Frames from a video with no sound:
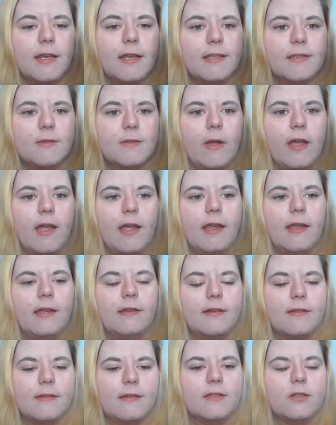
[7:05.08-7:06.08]
way into
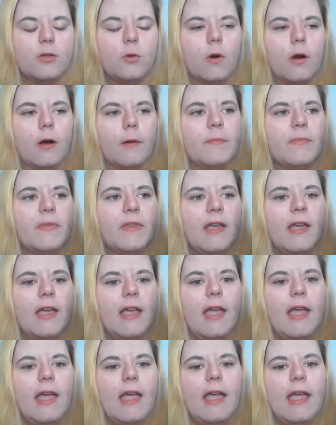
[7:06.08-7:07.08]
this door.
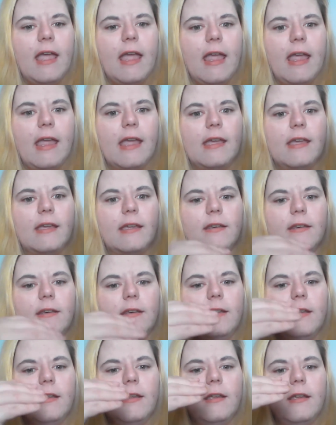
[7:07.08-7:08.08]
And
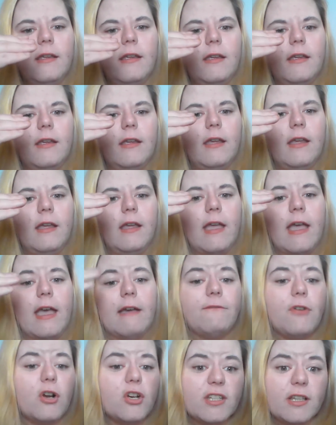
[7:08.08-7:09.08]
at
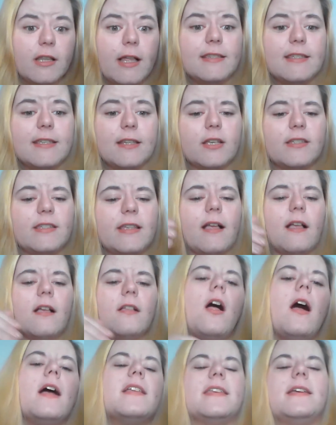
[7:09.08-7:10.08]
first glance, it looks like a
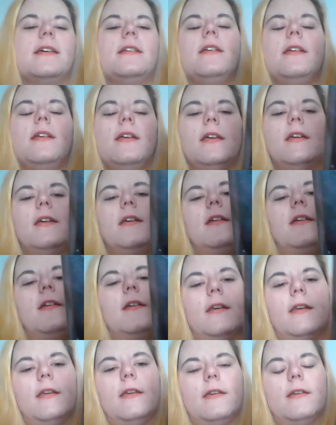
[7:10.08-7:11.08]
closet.
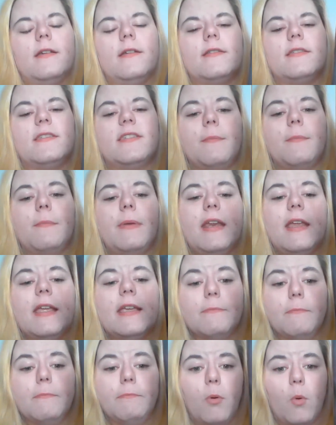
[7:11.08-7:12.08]
Somebody has
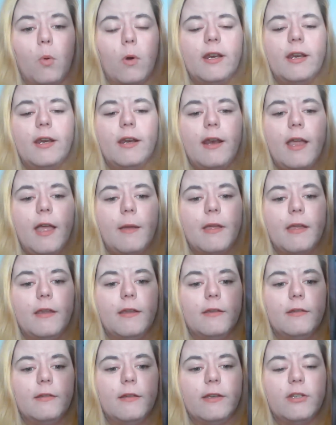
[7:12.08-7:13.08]
boarded it up
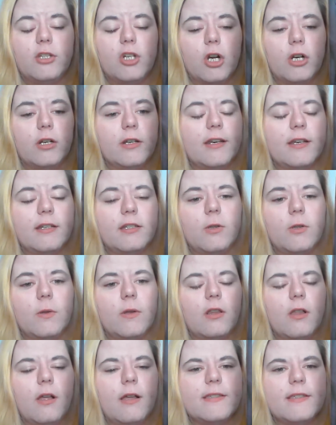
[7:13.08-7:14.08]
and like turned it into a
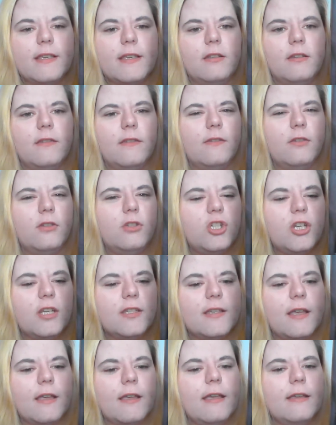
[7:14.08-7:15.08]
closet. And she's
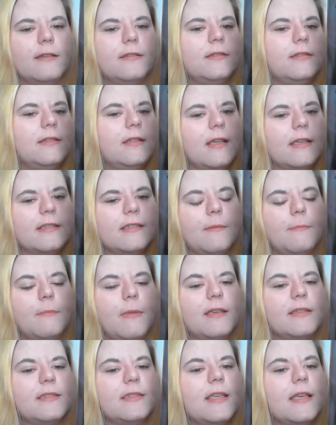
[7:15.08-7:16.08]
like, "It doesn't make
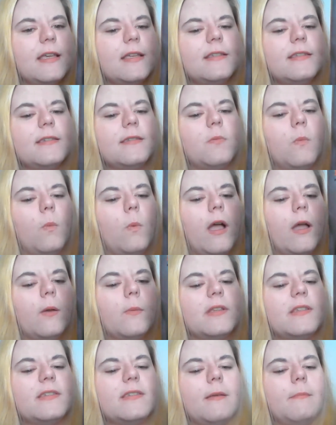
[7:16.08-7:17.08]
sense. Why would
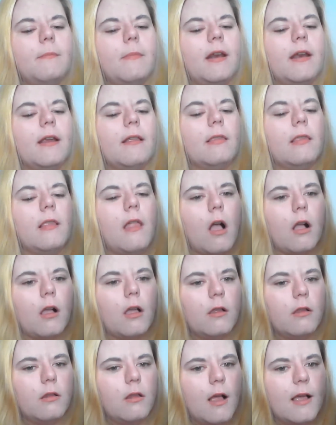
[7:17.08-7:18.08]
somebody lock a
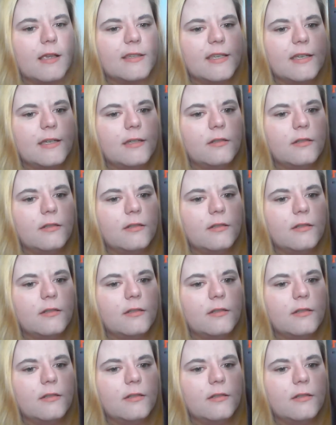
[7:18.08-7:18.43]
closet